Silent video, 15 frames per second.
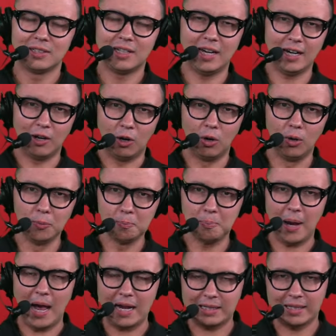kind of holding
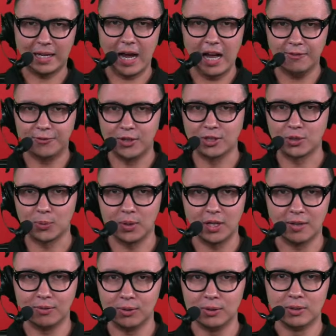back the offense,
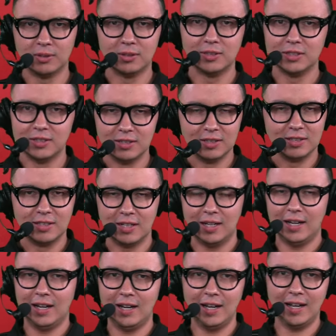whatever,
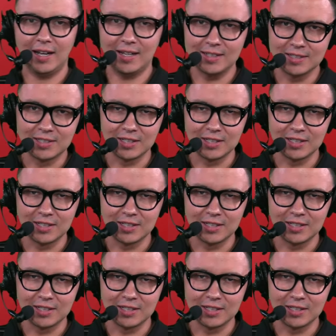as